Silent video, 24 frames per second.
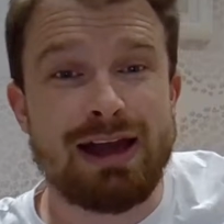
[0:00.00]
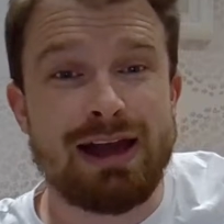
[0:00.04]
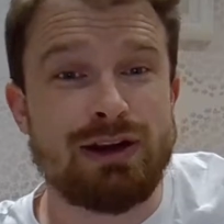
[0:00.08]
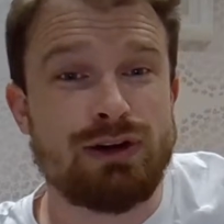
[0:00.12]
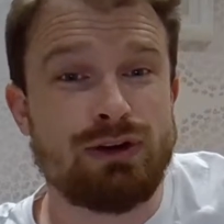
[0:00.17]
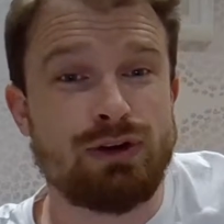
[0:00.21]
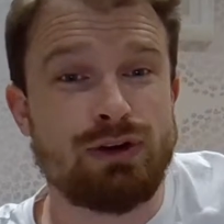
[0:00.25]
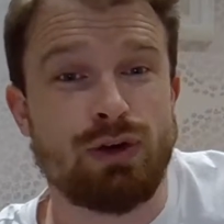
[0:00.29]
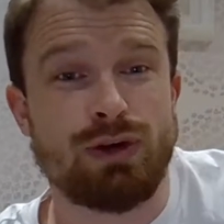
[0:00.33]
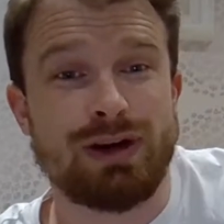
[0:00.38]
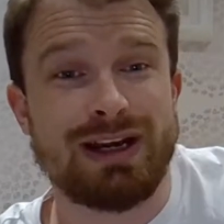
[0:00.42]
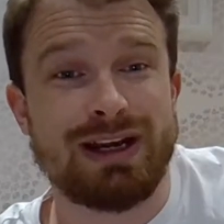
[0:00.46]

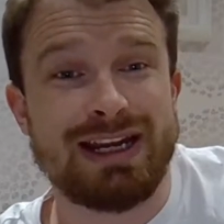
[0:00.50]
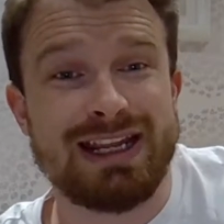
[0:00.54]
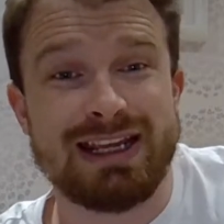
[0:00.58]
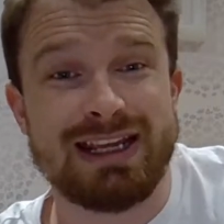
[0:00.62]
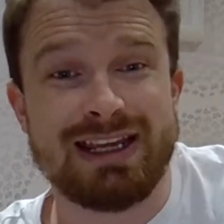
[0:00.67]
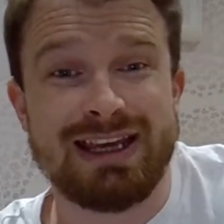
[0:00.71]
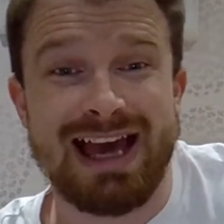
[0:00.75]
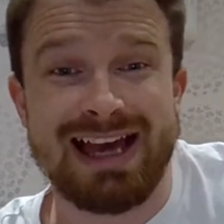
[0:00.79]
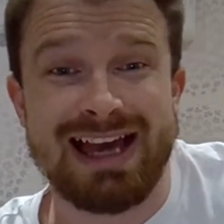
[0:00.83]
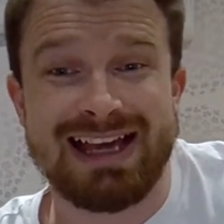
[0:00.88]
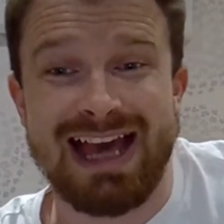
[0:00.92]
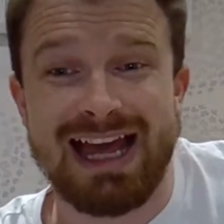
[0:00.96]

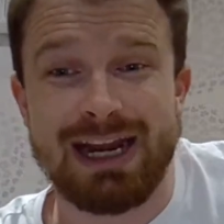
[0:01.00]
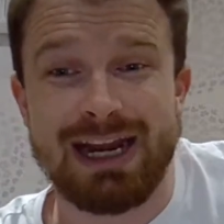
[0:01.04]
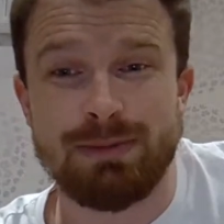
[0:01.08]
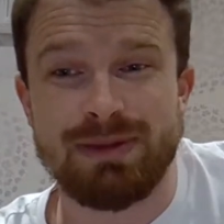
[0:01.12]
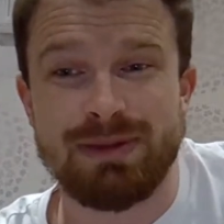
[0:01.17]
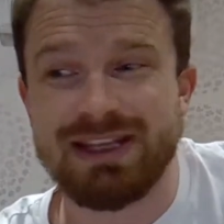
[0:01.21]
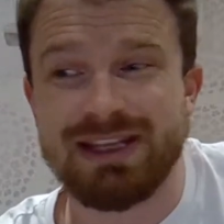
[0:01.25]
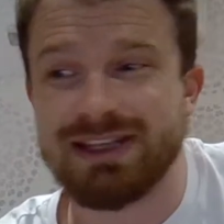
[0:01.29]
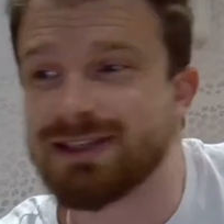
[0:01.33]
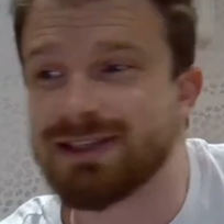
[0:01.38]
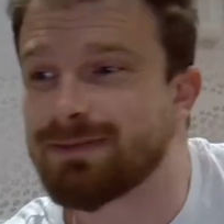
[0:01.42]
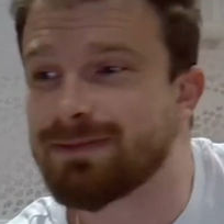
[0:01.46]
non-league
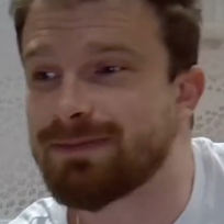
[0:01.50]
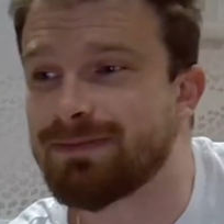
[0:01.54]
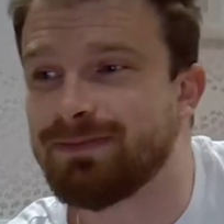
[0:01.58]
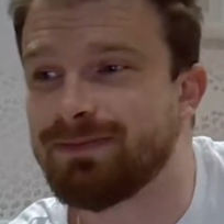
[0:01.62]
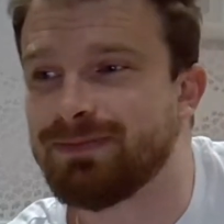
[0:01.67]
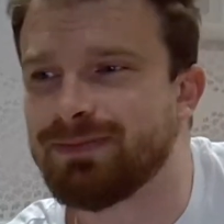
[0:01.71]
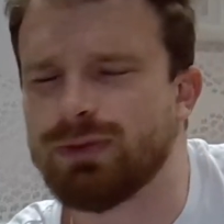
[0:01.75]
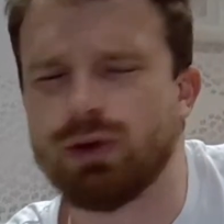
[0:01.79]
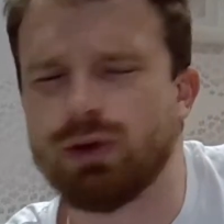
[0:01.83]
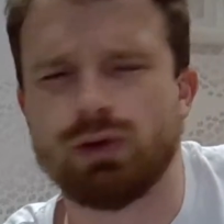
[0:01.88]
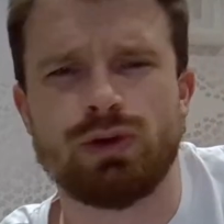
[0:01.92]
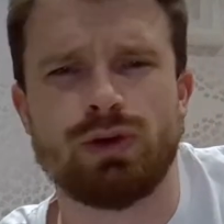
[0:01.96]
academies,
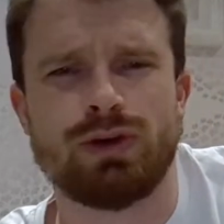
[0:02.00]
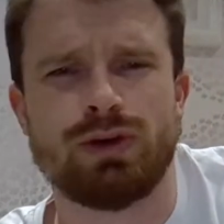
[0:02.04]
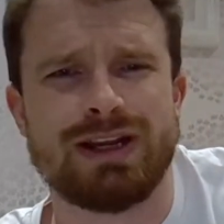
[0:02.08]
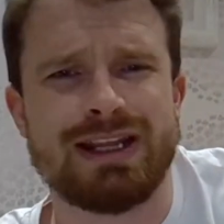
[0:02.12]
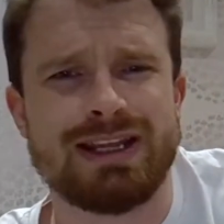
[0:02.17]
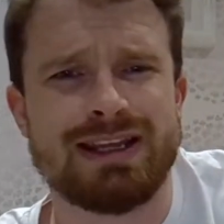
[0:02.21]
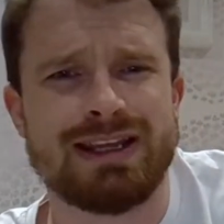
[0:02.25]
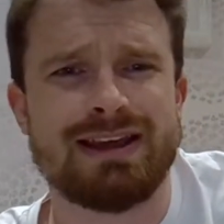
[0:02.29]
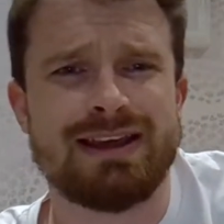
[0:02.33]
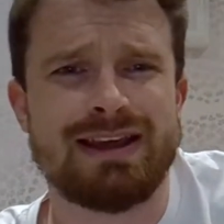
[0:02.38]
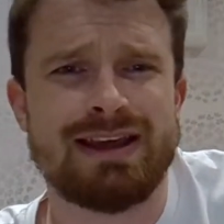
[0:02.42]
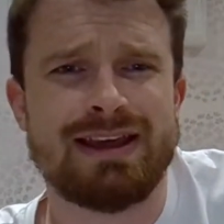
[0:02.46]
not
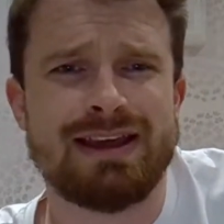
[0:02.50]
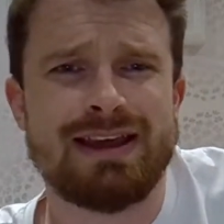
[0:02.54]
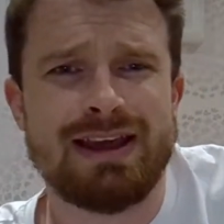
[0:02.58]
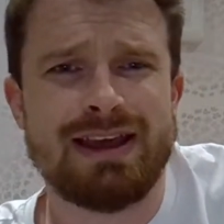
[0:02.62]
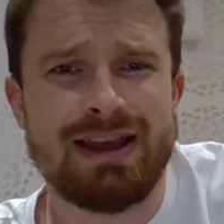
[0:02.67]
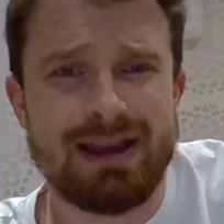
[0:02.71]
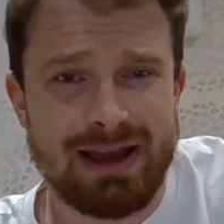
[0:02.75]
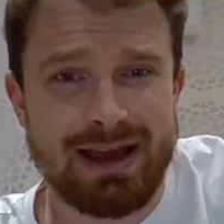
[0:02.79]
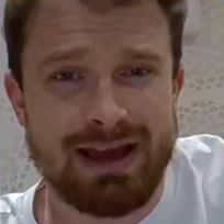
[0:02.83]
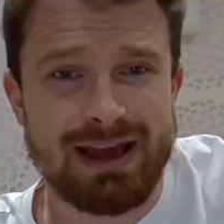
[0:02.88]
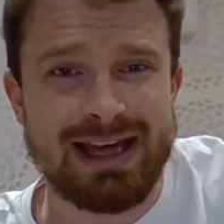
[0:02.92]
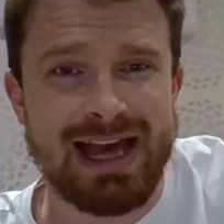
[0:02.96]
non-league
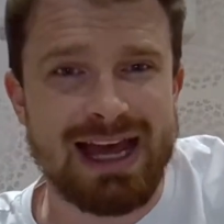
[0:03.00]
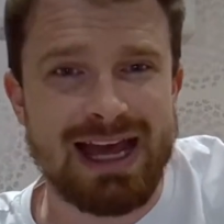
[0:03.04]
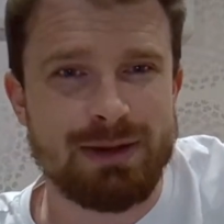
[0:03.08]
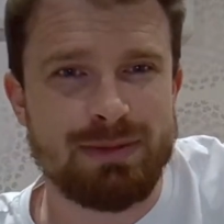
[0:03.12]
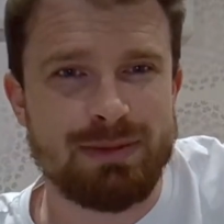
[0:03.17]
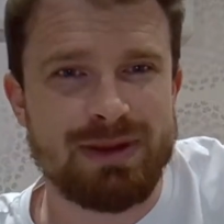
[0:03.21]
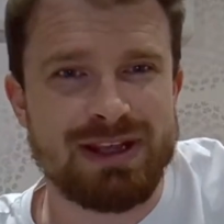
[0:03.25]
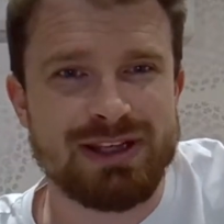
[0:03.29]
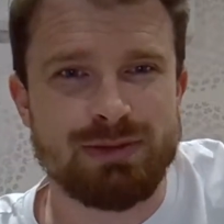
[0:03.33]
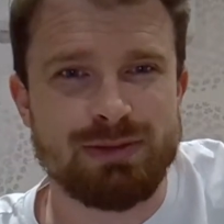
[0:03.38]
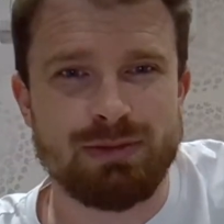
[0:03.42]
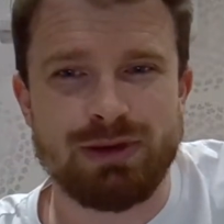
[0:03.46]

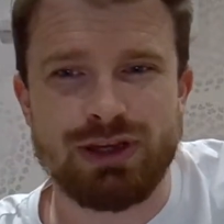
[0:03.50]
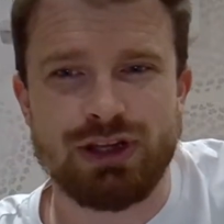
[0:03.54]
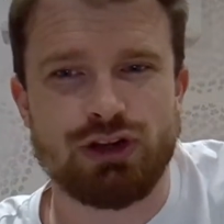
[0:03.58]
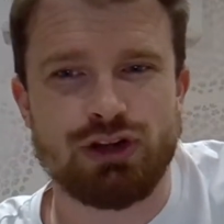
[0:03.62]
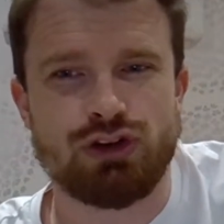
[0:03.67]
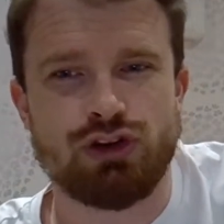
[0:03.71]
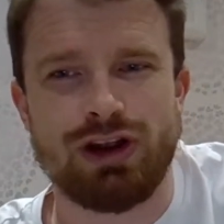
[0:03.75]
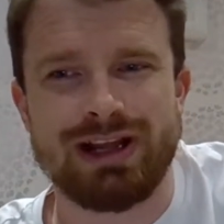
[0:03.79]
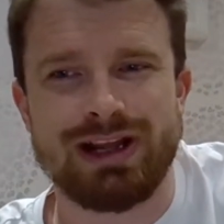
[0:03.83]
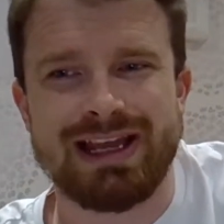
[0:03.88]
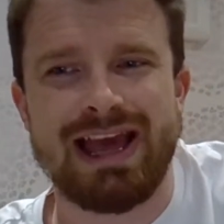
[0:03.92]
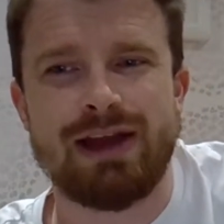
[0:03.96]
academies, and we're
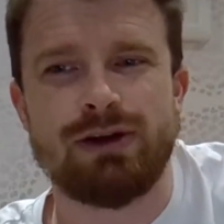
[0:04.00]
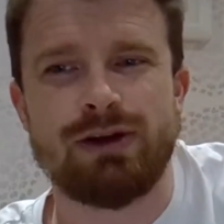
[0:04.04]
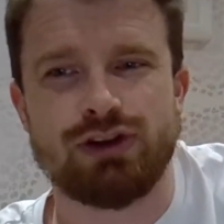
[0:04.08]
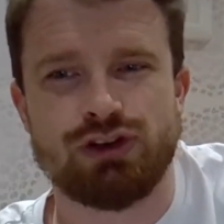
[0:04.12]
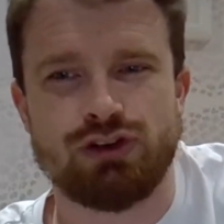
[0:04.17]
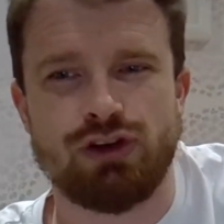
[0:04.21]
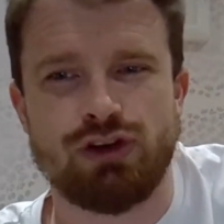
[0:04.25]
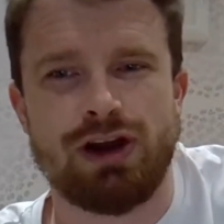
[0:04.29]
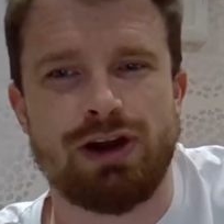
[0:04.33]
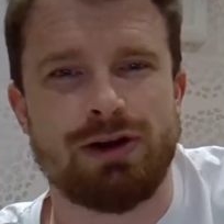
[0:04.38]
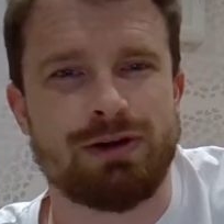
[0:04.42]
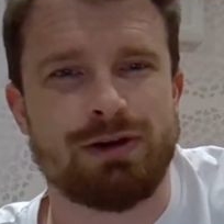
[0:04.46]
going to try and get her
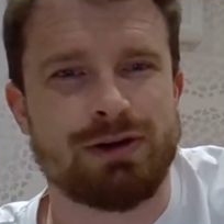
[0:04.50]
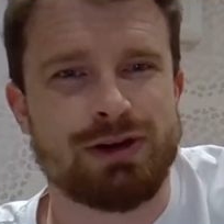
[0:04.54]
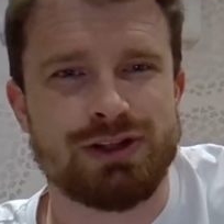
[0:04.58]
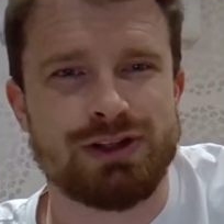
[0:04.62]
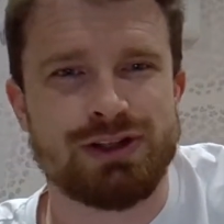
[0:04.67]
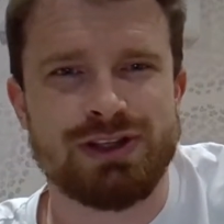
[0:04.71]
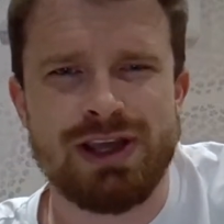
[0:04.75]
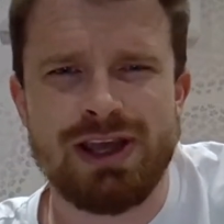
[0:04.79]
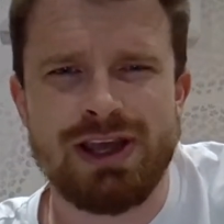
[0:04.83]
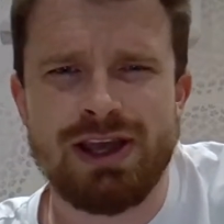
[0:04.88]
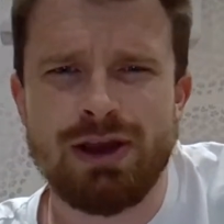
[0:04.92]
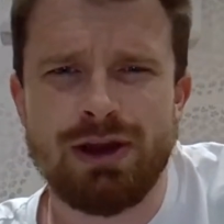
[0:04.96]
a trial
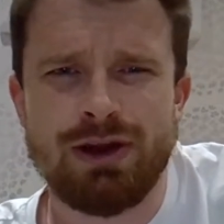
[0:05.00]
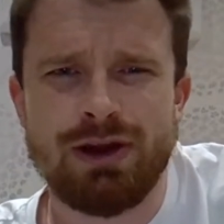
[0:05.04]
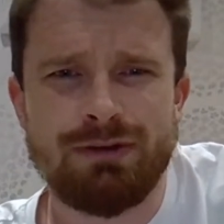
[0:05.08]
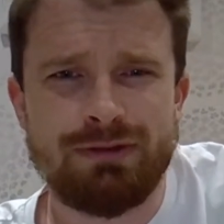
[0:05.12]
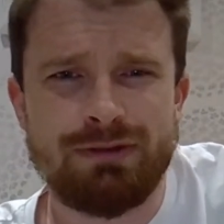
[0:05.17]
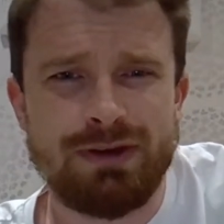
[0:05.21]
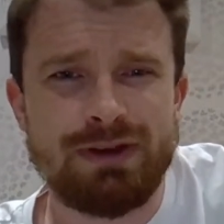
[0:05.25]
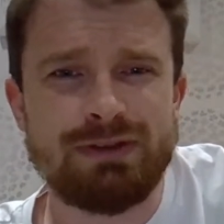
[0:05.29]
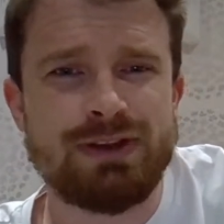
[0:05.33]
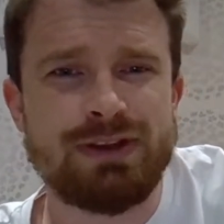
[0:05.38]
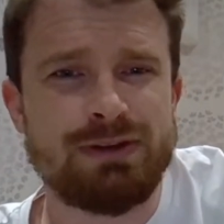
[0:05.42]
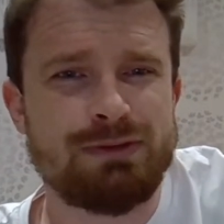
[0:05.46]
because
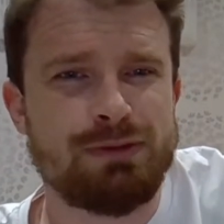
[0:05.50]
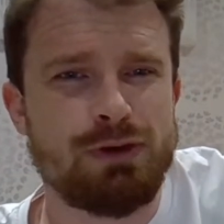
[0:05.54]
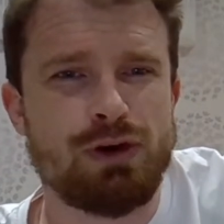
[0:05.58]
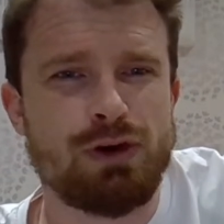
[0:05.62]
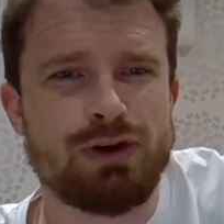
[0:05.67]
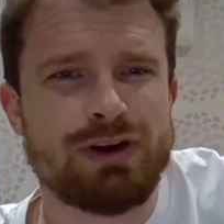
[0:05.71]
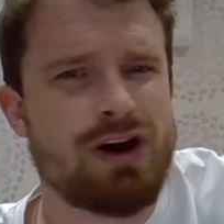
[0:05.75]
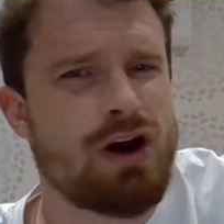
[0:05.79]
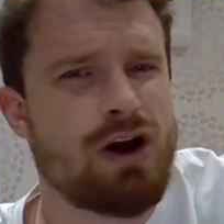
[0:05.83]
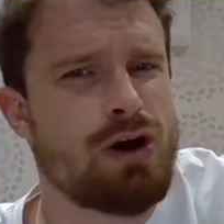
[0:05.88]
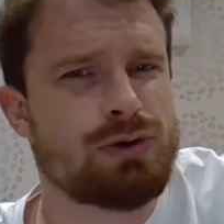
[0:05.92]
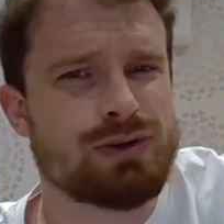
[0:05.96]

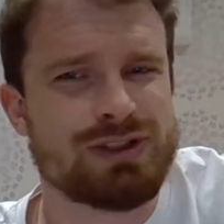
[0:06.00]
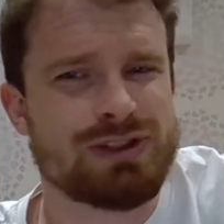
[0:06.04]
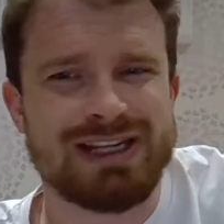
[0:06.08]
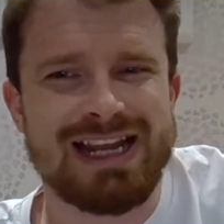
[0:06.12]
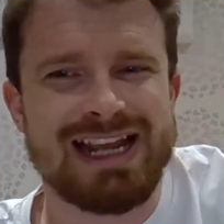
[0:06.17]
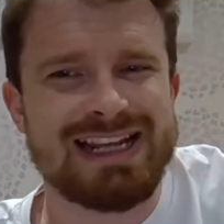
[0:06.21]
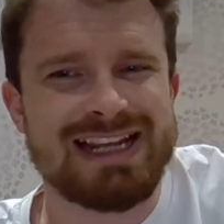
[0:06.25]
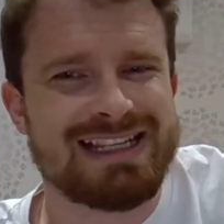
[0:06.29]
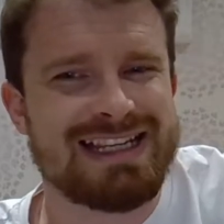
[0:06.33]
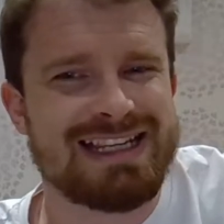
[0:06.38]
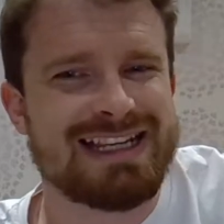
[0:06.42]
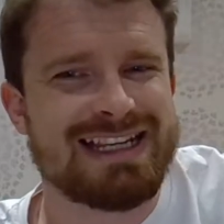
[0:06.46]
54 goals
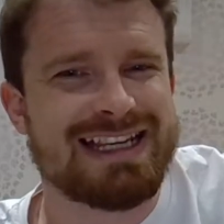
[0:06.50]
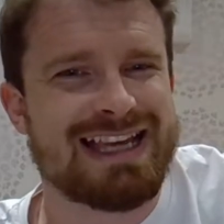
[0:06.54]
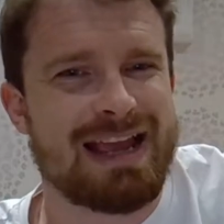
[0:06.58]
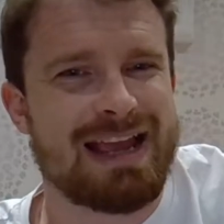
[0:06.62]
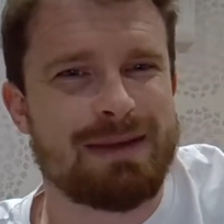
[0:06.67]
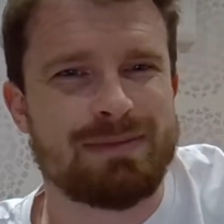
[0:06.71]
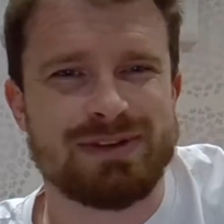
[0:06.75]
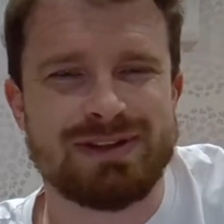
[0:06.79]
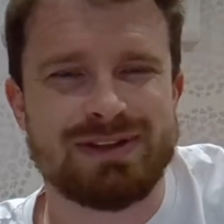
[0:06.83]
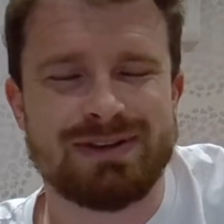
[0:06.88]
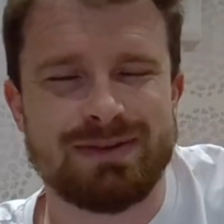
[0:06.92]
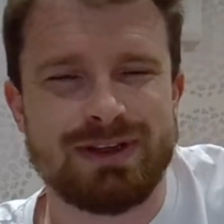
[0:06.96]
in 18
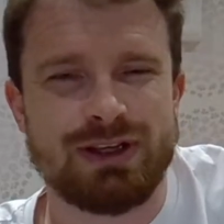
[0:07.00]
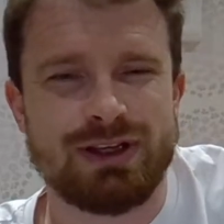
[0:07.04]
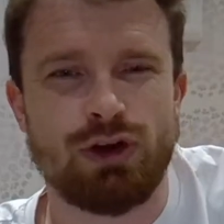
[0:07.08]
games.